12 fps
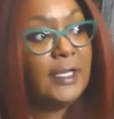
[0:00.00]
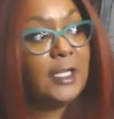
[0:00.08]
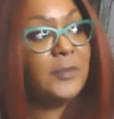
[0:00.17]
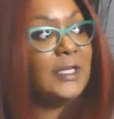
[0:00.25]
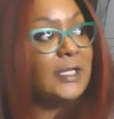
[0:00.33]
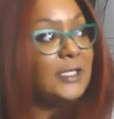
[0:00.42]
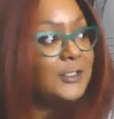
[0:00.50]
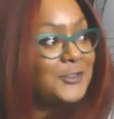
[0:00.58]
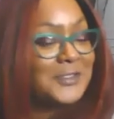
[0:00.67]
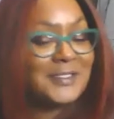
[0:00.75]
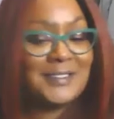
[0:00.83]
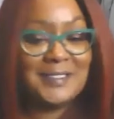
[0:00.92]
it'll be
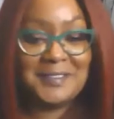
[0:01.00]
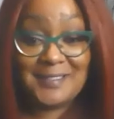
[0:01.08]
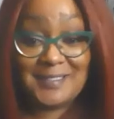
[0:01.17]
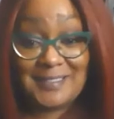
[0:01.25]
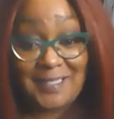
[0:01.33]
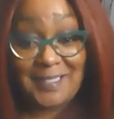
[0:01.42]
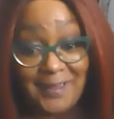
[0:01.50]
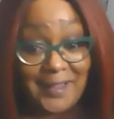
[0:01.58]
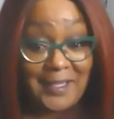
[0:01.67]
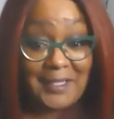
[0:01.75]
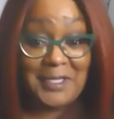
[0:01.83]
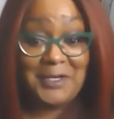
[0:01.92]
interesting to see
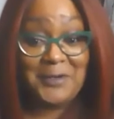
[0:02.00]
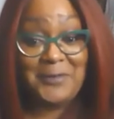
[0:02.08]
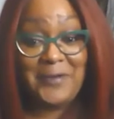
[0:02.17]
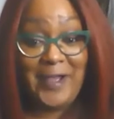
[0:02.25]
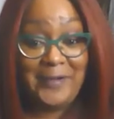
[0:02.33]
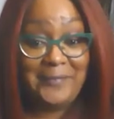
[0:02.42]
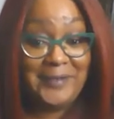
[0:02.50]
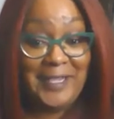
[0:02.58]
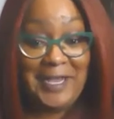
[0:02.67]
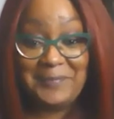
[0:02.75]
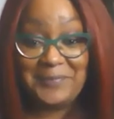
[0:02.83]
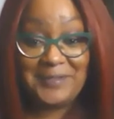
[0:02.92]
like you know how
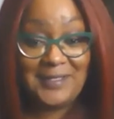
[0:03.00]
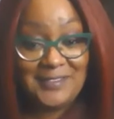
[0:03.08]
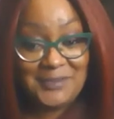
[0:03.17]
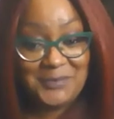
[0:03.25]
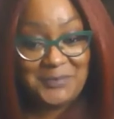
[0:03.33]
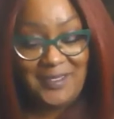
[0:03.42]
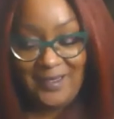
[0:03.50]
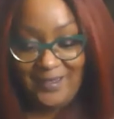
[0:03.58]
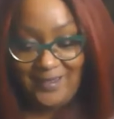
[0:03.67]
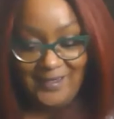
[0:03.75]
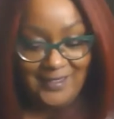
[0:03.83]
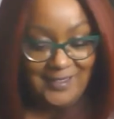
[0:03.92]
many applicants we get